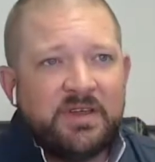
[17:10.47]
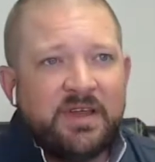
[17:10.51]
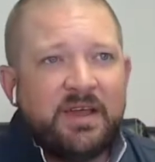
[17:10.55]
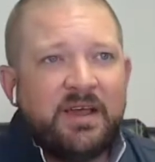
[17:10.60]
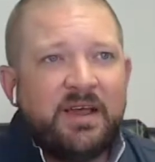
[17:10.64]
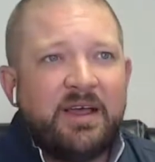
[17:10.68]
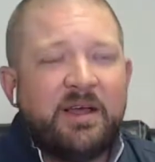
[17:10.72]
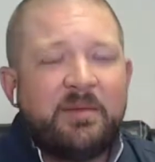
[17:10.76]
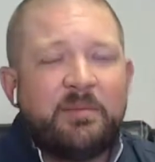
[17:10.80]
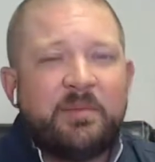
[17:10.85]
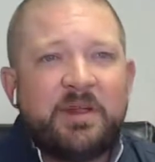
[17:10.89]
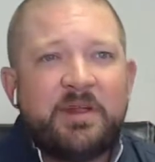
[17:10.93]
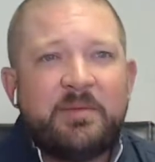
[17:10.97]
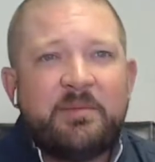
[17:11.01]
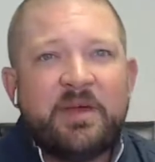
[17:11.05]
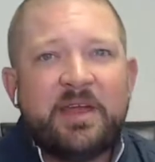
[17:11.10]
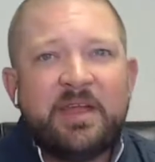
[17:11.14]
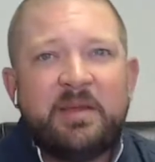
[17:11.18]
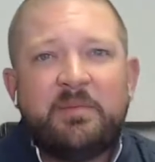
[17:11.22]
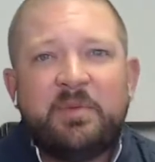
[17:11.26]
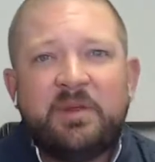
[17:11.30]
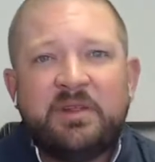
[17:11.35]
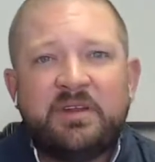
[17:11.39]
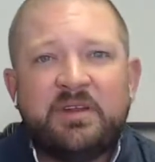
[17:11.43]
But in my
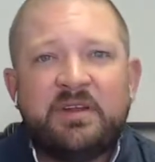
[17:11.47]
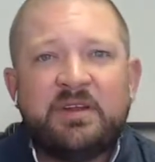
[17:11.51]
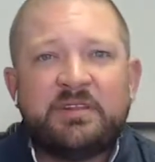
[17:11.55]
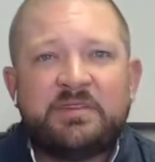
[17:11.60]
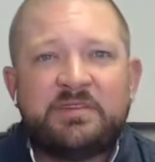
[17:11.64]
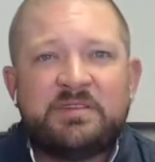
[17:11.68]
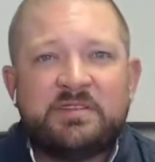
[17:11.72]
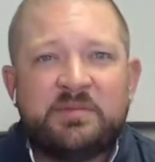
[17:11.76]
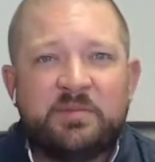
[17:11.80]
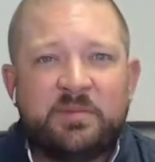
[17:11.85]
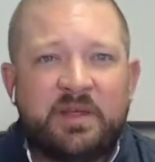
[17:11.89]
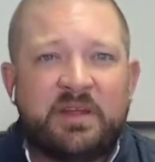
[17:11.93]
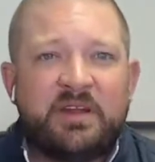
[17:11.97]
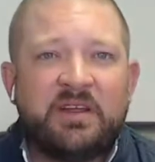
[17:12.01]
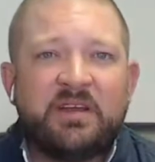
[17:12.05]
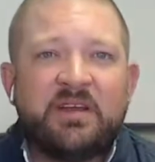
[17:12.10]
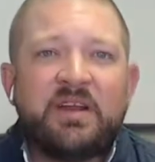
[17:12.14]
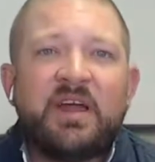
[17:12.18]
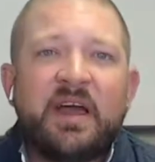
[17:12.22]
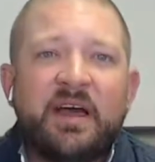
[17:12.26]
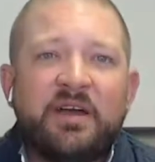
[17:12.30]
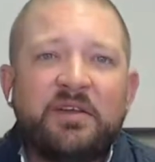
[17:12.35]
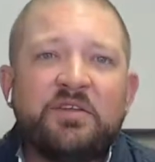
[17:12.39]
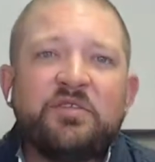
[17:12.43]
opinion, it's depending on
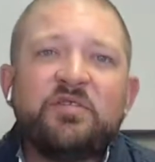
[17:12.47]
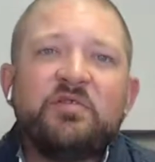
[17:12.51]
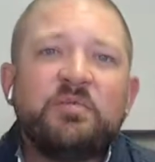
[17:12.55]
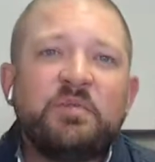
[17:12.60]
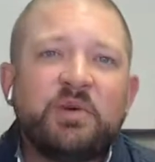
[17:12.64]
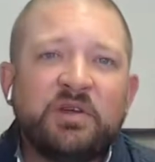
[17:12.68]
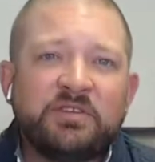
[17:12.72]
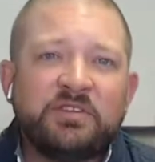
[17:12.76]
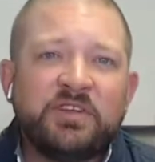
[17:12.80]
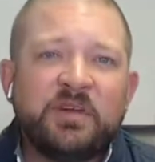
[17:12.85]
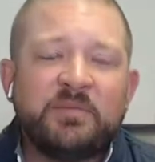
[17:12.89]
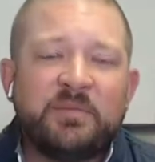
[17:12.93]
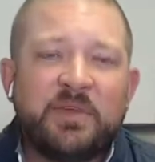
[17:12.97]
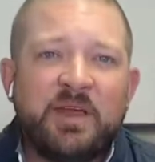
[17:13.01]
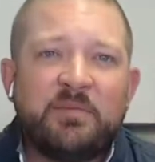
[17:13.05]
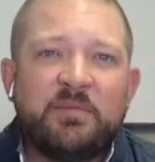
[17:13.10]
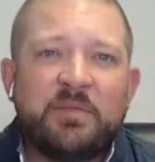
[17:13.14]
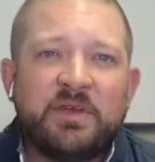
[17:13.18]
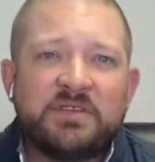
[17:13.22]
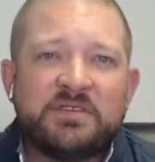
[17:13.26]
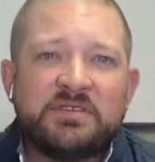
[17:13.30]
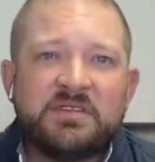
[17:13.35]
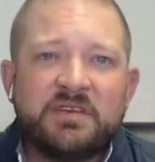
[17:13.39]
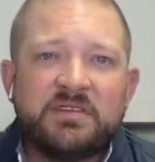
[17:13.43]
how you've built up that
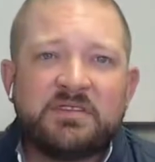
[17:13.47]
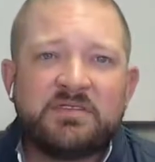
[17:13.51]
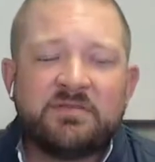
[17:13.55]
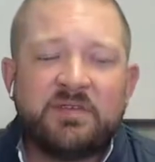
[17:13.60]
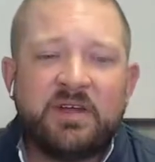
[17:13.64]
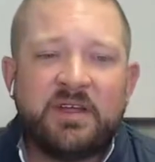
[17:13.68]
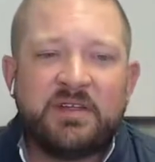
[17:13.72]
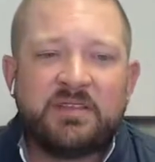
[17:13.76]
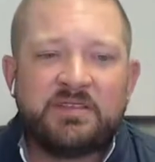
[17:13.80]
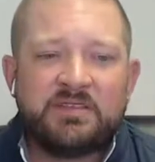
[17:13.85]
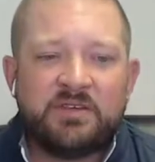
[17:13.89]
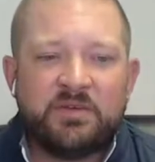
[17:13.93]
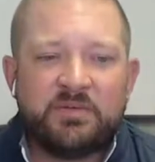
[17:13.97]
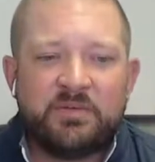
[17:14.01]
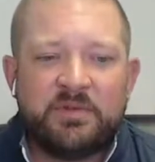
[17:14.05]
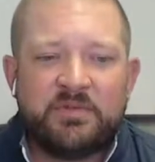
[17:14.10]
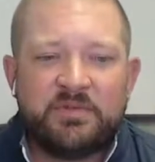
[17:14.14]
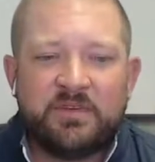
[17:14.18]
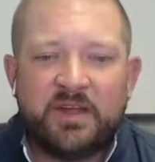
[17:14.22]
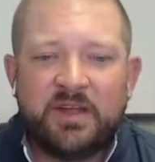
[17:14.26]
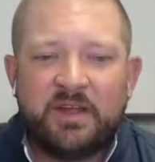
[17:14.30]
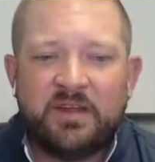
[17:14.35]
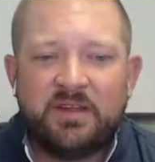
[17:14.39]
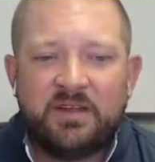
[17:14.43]
business, right? So we've
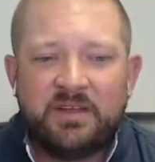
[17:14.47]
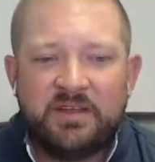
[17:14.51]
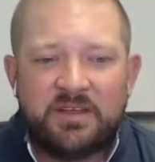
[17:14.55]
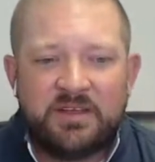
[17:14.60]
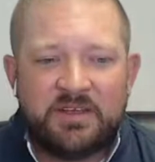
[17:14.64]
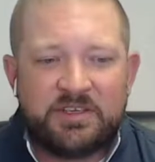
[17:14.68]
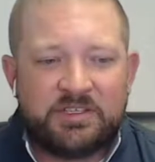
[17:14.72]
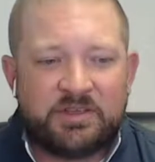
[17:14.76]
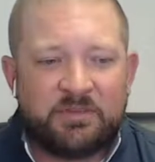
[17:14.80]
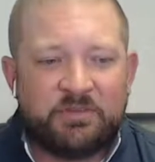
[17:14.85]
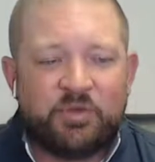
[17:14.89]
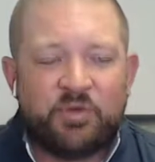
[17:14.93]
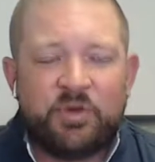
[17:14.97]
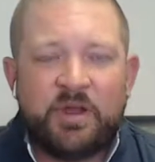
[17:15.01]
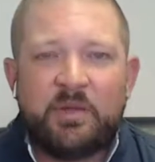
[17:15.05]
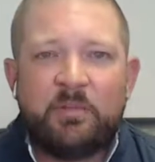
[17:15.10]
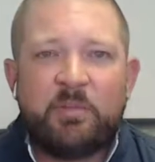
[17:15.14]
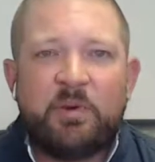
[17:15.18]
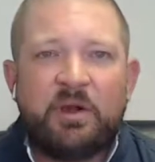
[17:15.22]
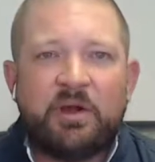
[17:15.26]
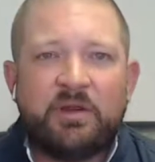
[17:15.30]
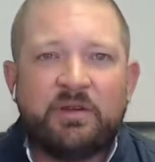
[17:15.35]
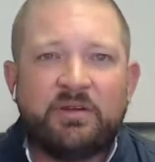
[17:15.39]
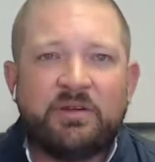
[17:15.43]
got some great
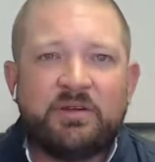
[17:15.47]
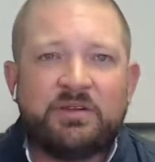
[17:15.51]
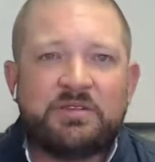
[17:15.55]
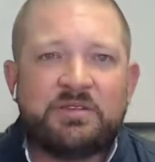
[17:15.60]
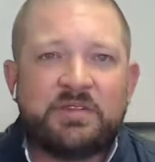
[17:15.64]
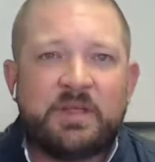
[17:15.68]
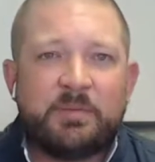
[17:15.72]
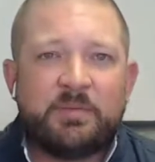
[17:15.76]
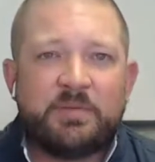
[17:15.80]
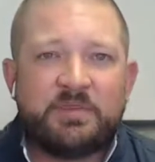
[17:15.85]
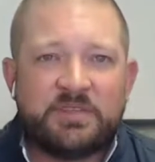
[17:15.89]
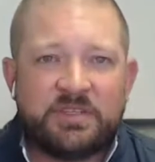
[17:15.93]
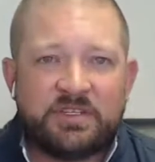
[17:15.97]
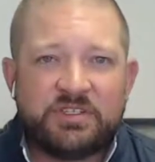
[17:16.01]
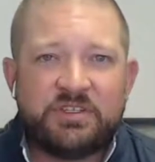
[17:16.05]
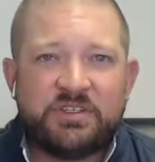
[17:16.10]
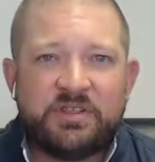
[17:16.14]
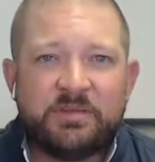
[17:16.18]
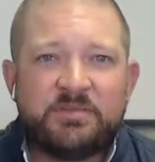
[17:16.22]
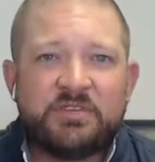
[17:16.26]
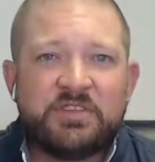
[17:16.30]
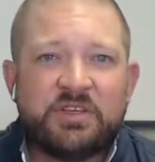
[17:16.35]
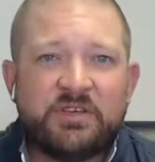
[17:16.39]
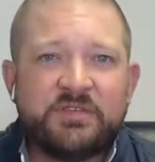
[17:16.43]
partners that position
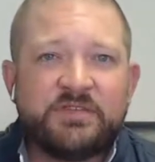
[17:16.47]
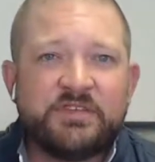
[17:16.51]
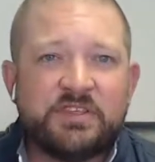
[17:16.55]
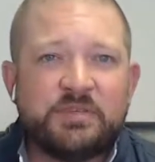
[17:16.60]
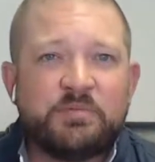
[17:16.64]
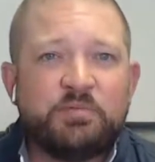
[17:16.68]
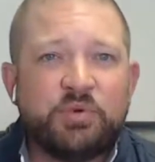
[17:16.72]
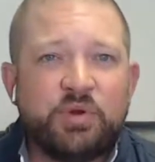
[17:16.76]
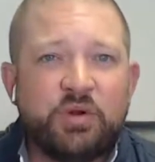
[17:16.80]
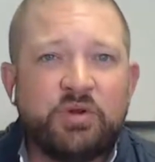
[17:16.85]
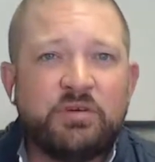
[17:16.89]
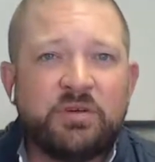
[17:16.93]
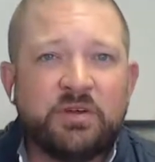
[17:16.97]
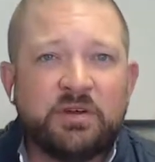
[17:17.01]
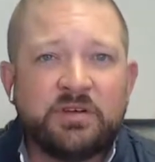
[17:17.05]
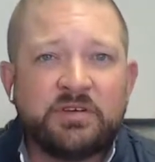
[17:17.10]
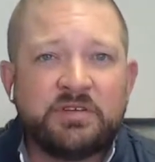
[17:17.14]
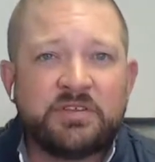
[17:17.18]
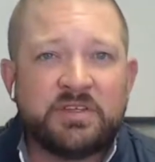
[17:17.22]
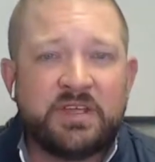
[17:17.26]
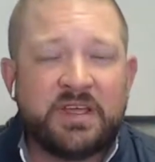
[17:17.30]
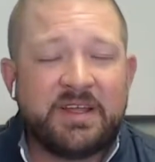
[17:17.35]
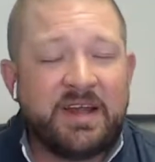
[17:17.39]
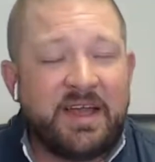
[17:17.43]
themselves as
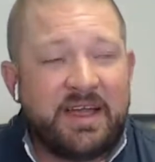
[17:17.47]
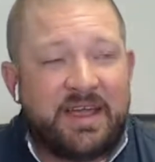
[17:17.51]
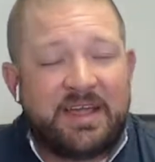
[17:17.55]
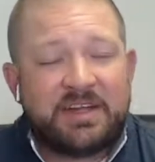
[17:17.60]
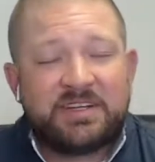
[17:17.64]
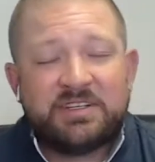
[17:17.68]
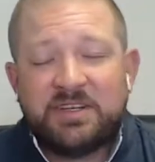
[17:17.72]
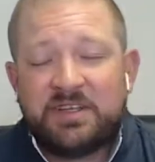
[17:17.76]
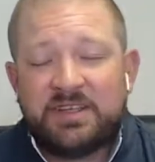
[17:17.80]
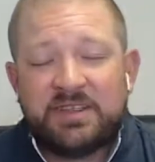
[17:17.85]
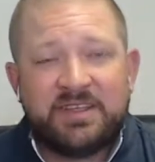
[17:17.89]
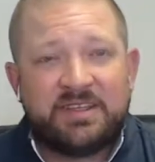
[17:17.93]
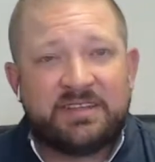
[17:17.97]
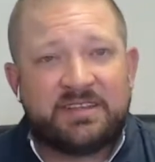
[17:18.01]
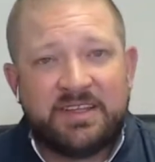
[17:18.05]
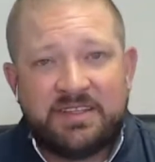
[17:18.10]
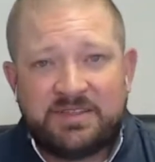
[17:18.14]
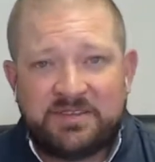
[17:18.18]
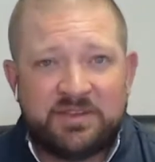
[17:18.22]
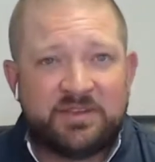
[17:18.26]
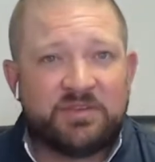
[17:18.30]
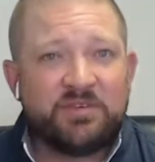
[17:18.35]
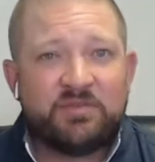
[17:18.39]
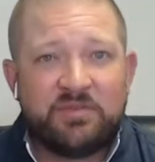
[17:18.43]
brokers. And I actually think that's
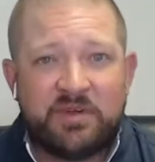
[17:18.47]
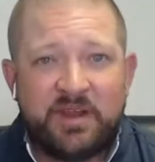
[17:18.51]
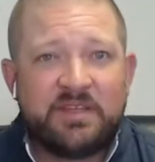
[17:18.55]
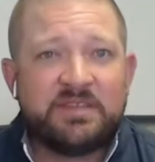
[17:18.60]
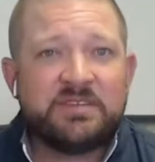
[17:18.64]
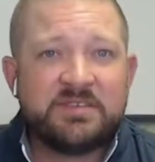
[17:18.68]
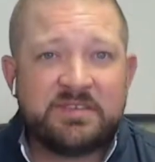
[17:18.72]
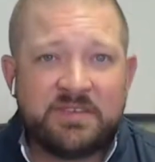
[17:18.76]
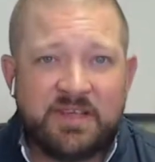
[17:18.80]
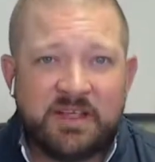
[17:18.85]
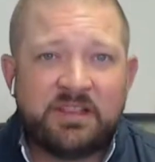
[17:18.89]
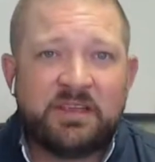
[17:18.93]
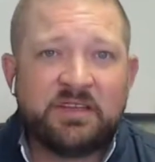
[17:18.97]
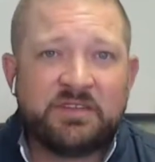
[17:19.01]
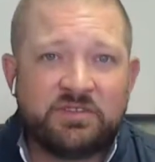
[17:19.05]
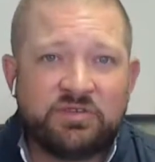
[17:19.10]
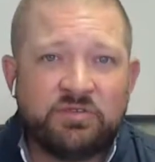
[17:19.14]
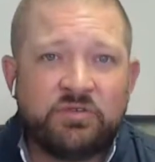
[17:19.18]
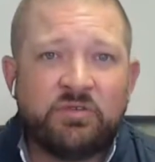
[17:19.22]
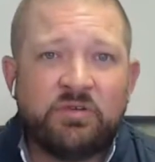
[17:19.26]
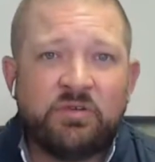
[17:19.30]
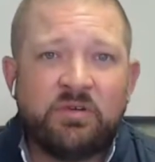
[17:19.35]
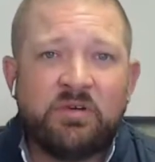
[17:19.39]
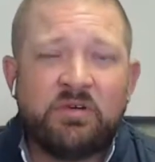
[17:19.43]
a great selling
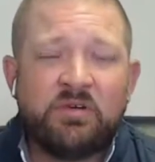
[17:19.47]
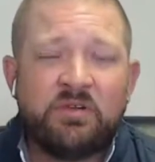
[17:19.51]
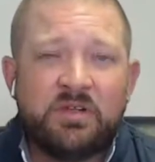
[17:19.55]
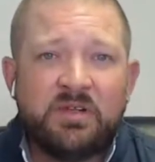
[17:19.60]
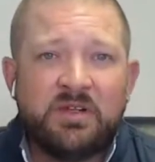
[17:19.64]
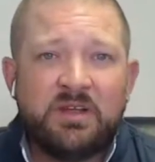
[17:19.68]
tool